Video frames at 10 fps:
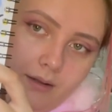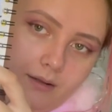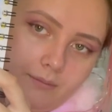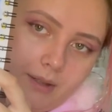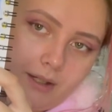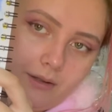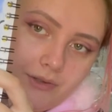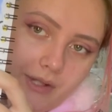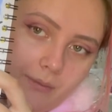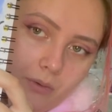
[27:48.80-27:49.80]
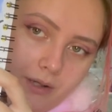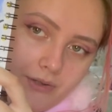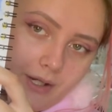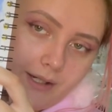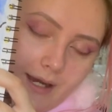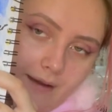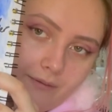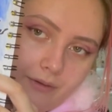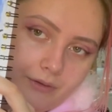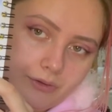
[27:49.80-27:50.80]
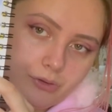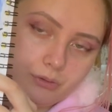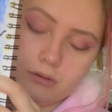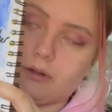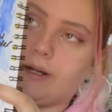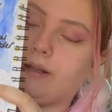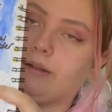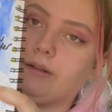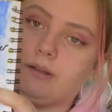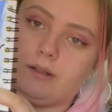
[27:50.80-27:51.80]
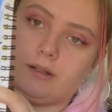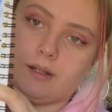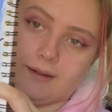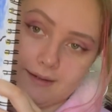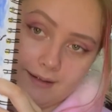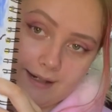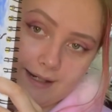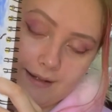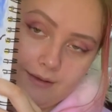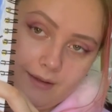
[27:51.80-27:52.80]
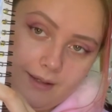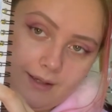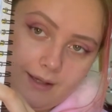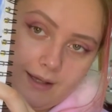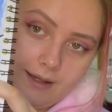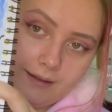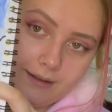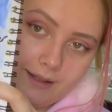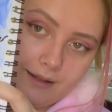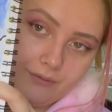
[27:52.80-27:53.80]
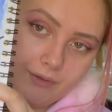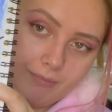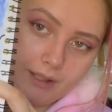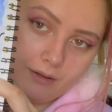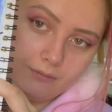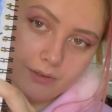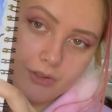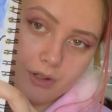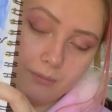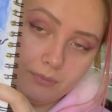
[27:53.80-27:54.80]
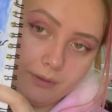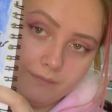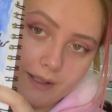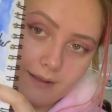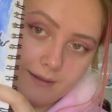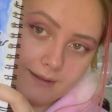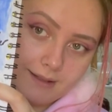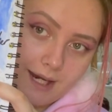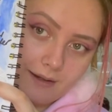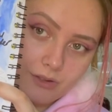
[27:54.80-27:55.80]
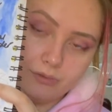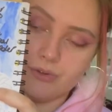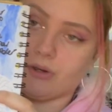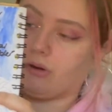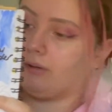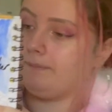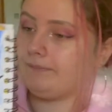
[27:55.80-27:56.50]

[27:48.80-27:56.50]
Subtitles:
my concept was I'd have the drawing underneath and then have something over the top with like the tattoos on.